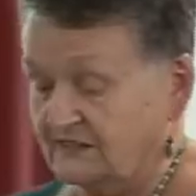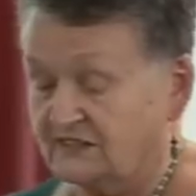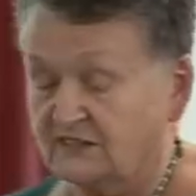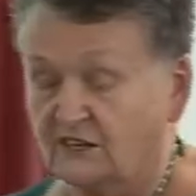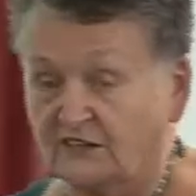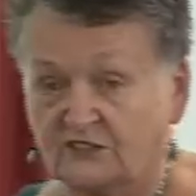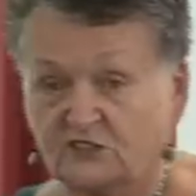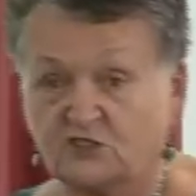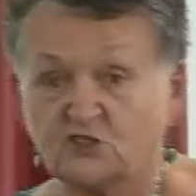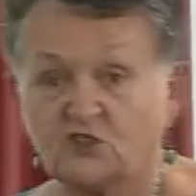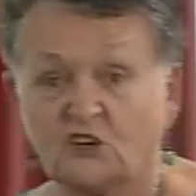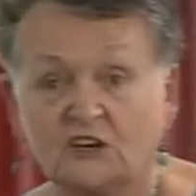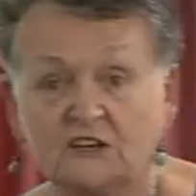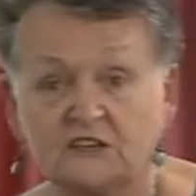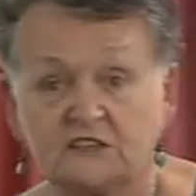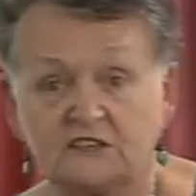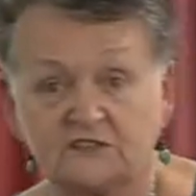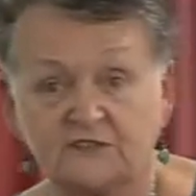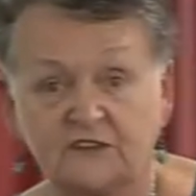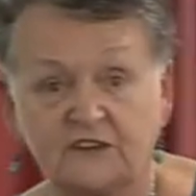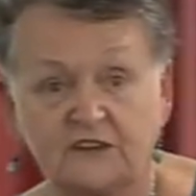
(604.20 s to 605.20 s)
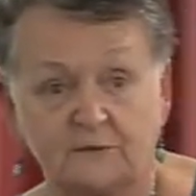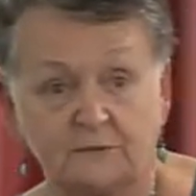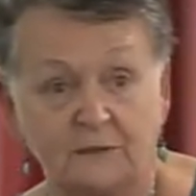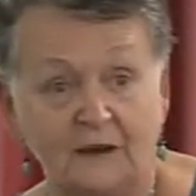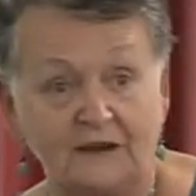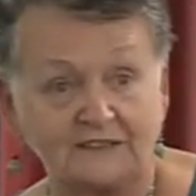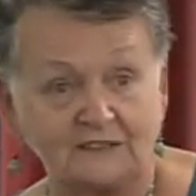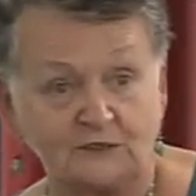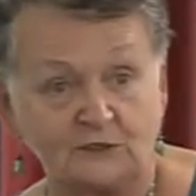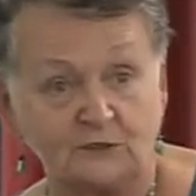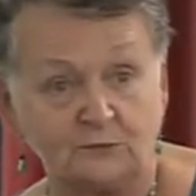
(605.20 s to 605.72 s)
uh, it's like Chinese finger
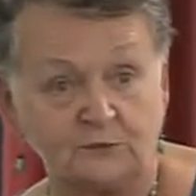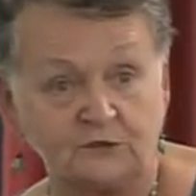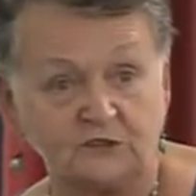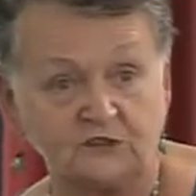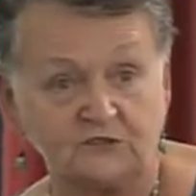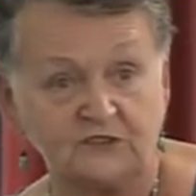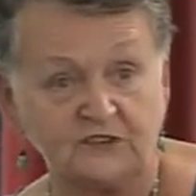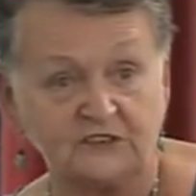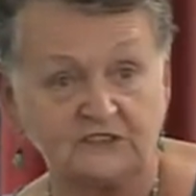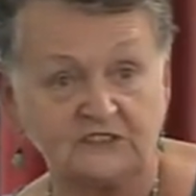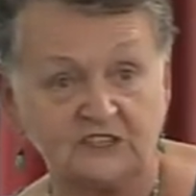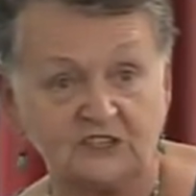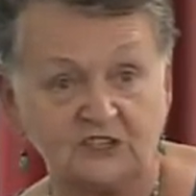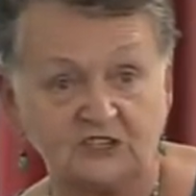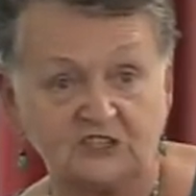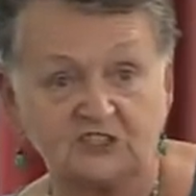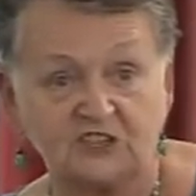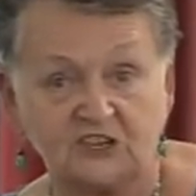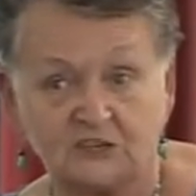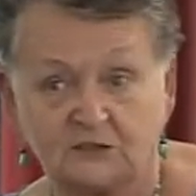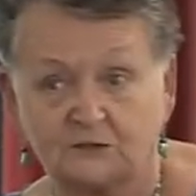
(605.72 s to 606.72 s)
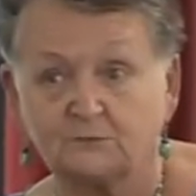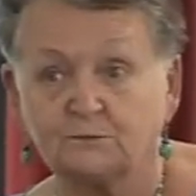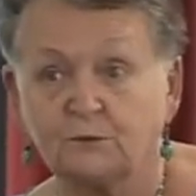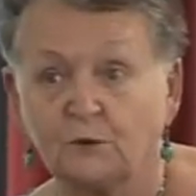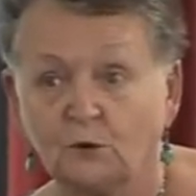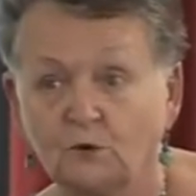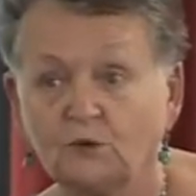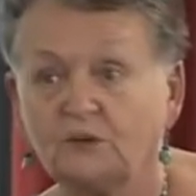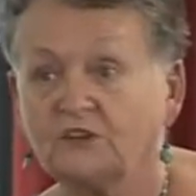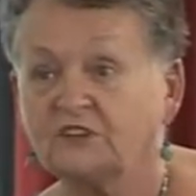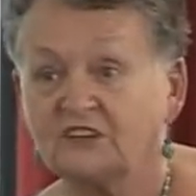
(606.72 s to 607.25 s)
puzzle. You put your fingers in each end and
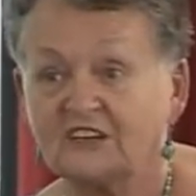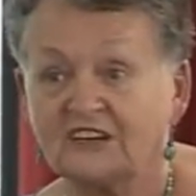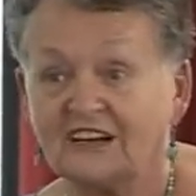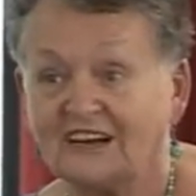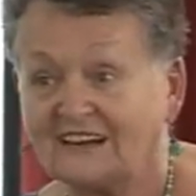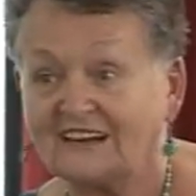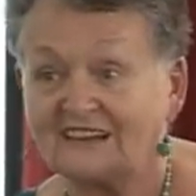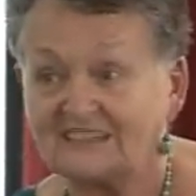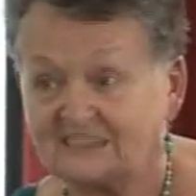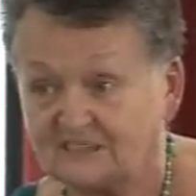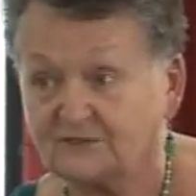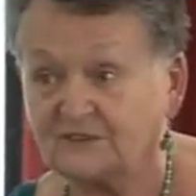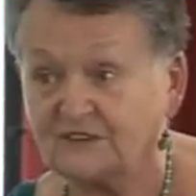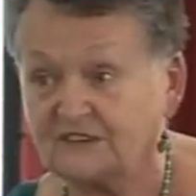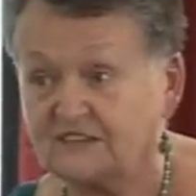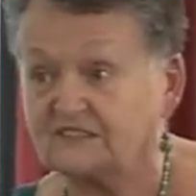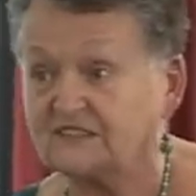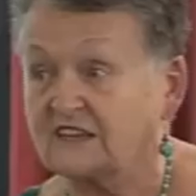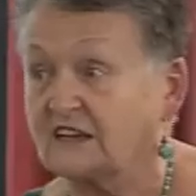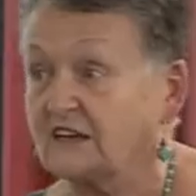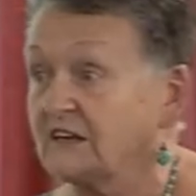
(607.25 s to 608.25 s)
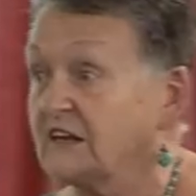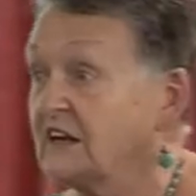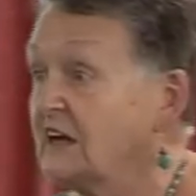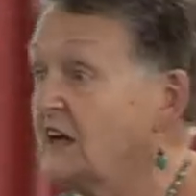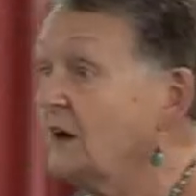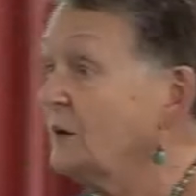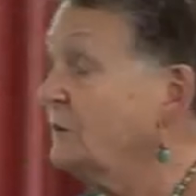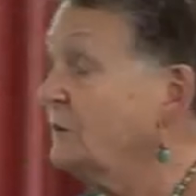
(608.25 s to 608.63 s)
pull, and you can't get your fingers out.